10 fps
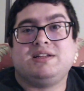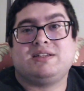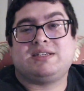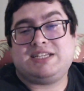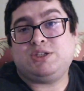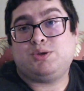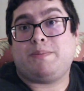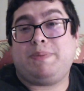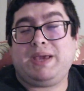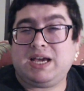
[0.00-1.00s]
continue to do it
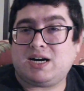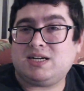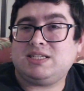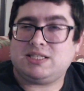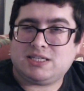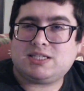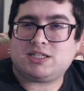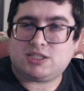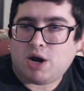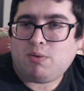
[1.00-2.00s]
because he sees
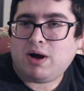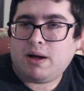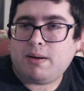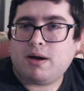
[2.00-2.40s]
Katoa